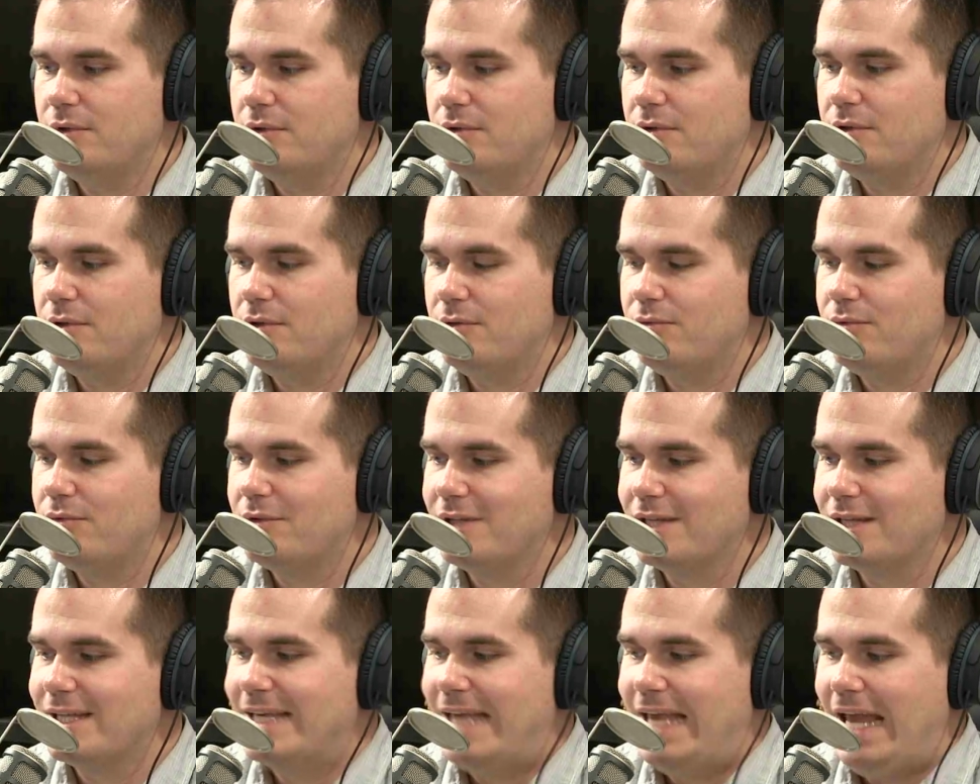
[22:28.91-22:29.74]

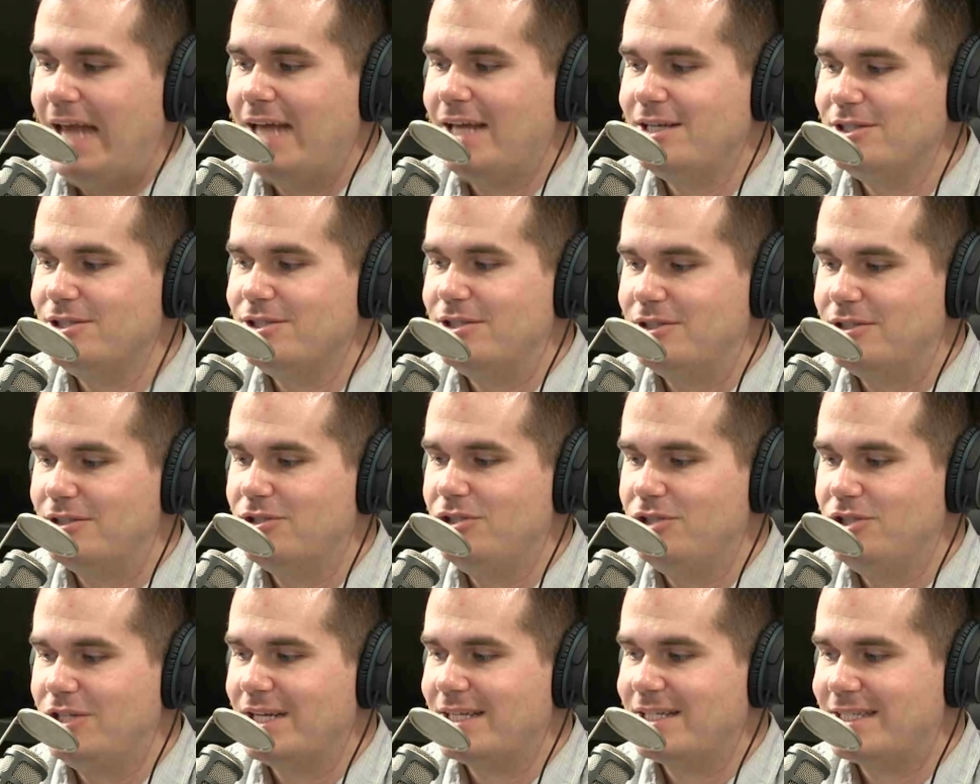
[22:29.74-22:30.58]
You
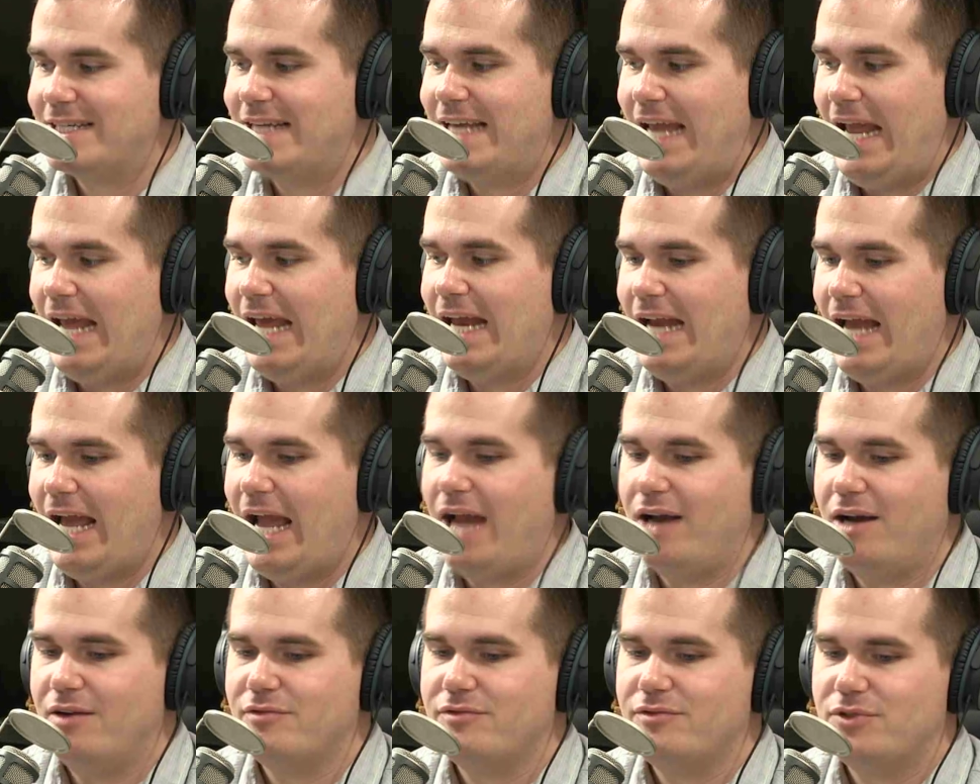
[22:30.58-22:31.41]
just
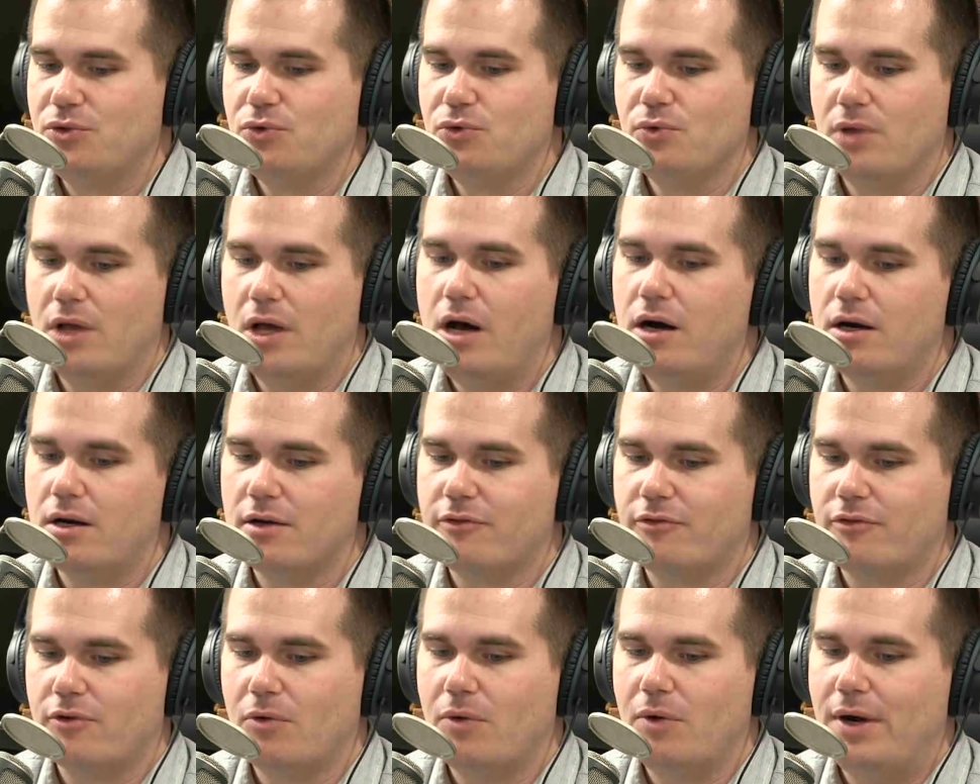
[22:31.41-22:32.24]
can't have too
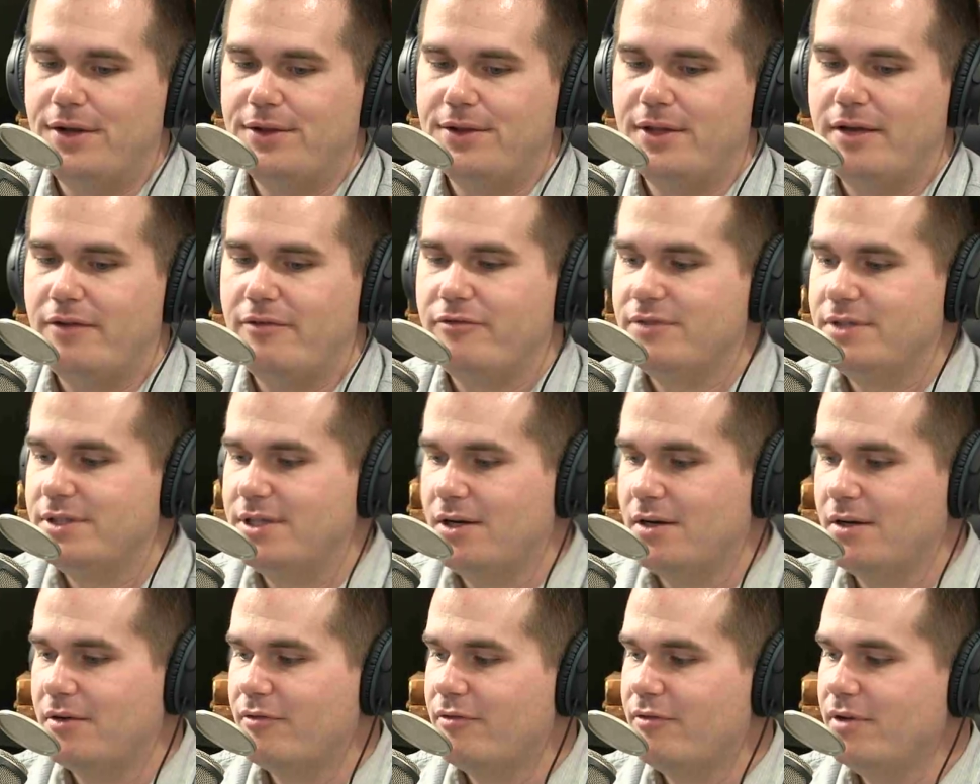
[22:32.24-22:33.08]
long for wildlife
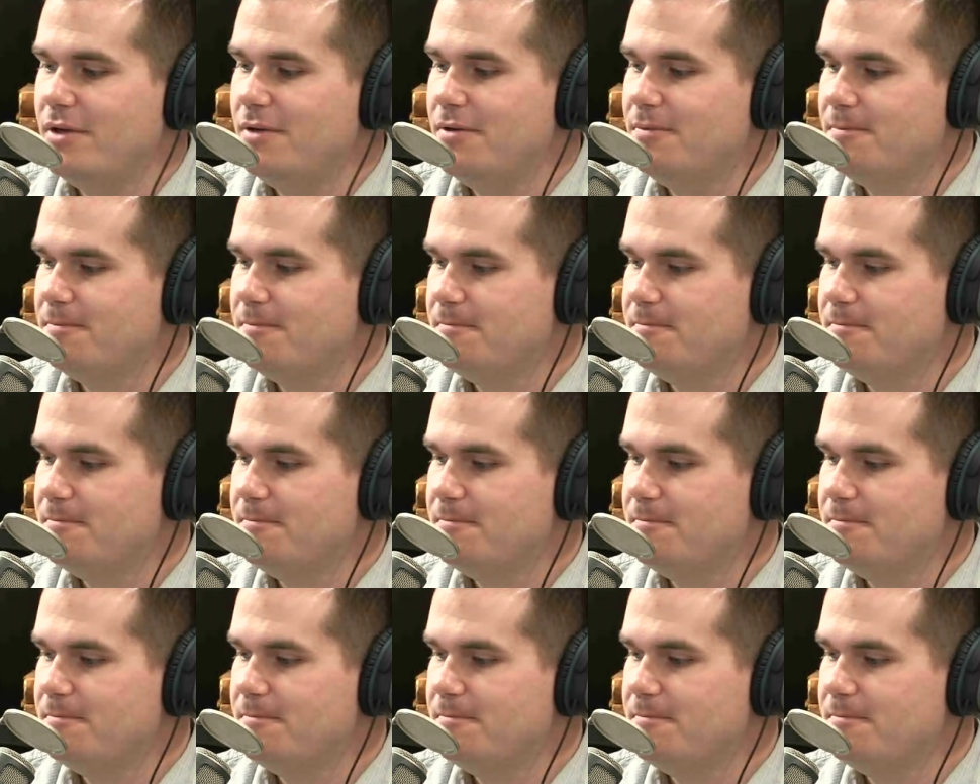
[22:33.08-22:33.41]
photography.